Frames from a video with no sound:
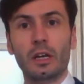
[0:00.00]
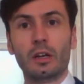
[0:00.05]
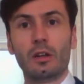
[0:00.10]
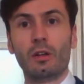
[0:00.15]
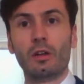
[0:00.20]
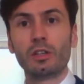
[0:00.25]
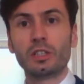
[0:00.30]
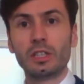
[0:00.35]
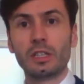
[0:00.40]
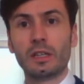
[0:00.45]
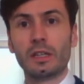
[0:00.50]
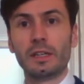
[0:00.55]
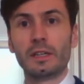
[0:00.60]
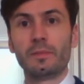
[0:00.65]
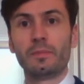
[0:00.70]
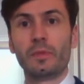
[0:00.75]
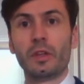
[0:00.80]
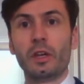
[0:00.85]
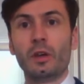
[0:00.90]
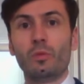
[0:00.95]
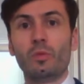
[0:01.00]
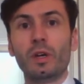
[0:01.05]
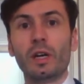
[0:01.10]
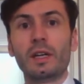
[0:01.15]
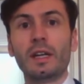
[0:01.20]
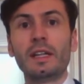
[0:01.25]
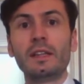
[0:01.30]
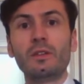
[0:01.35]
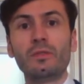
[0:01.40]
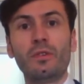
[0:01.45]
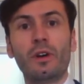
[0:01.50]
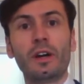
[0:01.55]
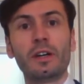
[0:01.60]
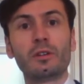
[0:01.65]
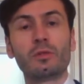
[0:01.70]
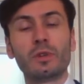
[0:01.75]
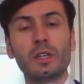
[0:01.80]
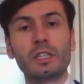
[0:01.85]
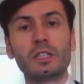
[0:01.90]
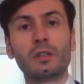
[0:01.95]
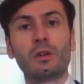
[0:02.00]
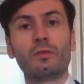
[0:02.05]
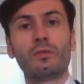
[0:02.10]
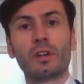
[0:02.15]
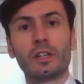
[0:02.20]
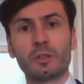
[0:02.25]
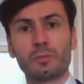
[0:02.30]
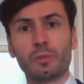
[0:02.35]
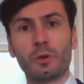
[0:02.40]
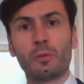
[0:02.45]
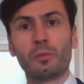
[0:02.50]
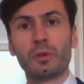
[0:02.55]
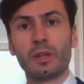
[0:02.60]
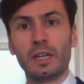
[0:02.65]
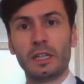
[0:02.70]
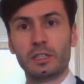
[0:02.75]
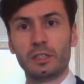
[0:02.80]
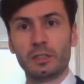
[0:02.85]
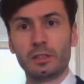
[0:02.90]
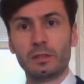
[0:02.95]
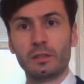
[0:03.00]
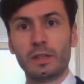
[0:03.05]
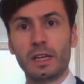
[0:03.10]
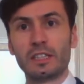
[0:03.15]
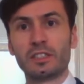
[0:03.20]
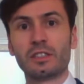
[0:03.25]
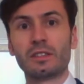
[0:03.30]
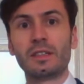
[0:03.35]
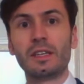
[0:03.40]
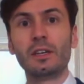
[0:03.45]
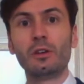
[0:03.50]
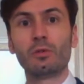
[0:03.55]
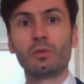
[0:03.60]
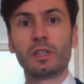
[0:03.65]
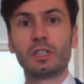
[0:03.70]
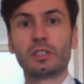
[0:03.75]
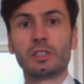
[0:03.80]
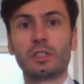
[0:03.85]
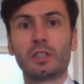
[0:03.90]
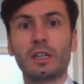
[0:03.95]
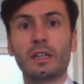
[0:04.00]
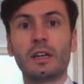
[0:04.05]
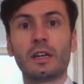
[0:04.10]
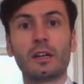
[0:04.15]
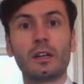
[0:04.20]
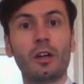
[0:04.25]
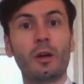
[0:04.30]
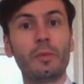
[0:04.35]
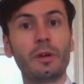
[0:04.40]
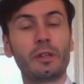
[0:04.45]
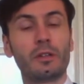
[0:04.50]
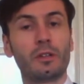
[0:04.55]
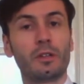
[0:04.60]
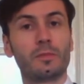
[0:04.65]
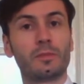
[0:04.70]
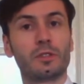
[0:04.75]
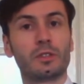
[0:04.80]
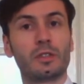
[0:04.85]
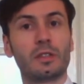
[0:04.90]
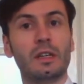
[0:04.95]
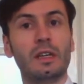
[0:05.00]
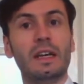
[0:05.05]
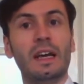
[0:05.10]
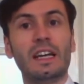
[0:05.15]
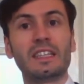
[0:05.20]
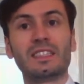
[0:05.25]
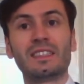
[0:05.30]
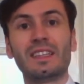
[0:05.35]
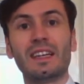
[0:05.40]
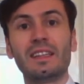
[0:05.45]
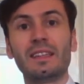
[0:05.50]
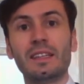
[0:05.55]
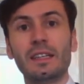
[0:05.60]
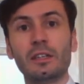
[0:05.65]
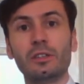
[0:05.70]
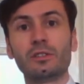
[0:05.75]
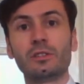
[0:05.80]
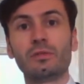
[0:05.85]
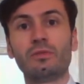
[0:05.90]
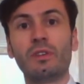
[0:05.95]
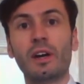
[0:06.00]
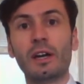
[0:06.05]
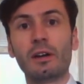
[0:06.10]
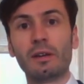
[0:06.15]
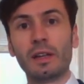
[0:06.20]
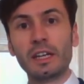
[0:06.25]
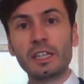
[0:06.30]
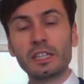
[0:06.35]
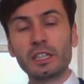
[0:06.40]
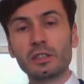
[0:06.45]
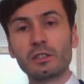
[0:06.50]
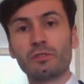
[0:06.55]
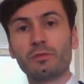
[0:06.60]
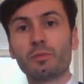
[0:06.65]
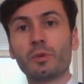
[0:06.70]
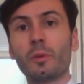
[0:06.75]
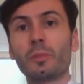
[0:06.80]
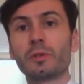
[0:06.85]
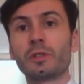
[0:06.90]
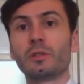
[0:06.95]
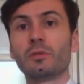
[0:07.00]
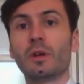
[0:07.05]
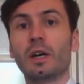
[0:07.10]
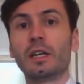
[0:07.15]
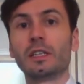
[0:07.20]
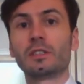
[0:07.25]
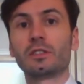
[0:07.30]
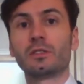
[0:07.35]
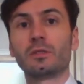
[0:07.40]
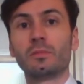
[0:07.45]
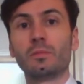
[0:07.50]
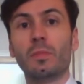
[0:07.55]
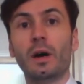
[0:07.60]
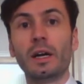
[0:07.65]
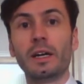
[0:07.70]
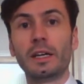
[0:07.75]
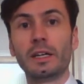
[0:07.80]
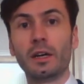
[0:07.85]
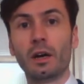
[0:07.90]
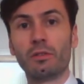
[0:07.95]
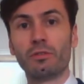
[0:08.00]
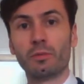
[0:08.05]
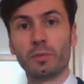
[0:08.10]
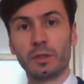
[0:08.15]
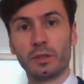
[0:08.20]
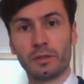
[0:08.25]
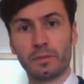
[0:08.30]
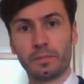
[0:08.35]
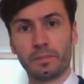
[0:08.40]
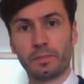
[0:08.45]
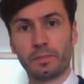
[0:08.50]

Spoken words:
Logically, we identify the risk of expropriation as a tail risk in economic terms, as it entails the violation of property rights by a government.